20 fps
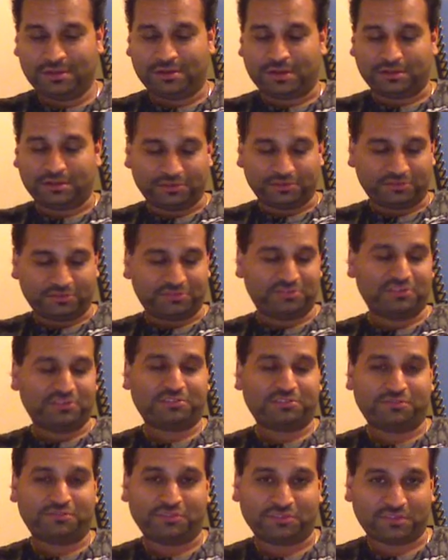I took
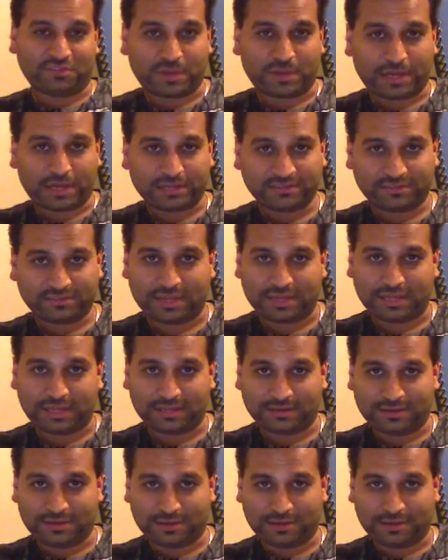six of his spots
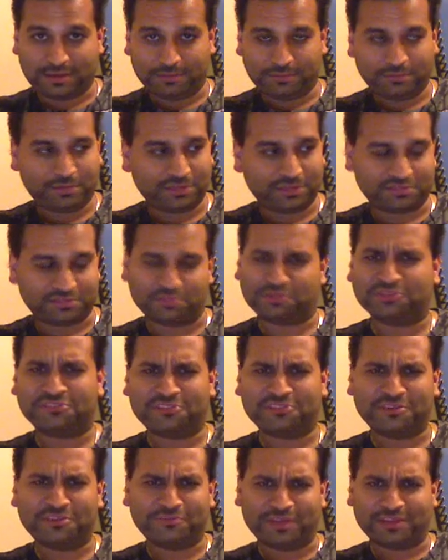and uh, got some good
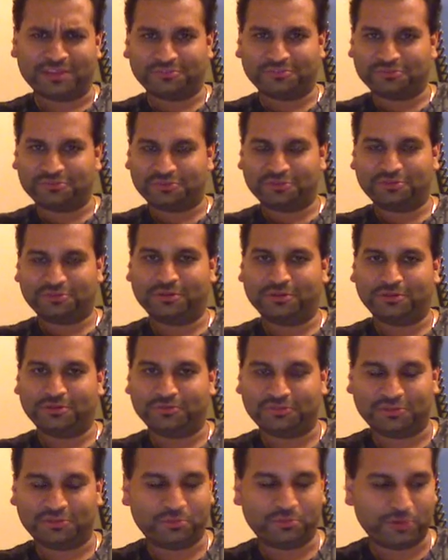stuff, actually. It was a good, it
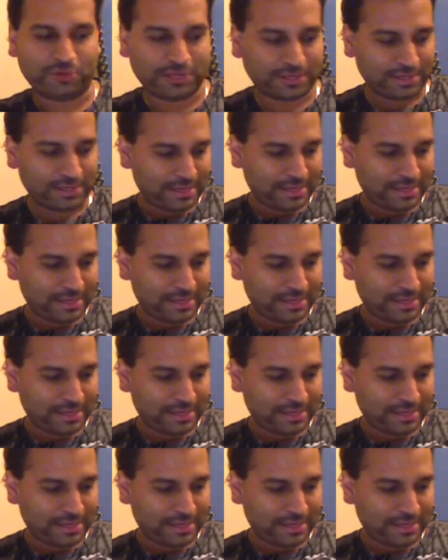was a good break.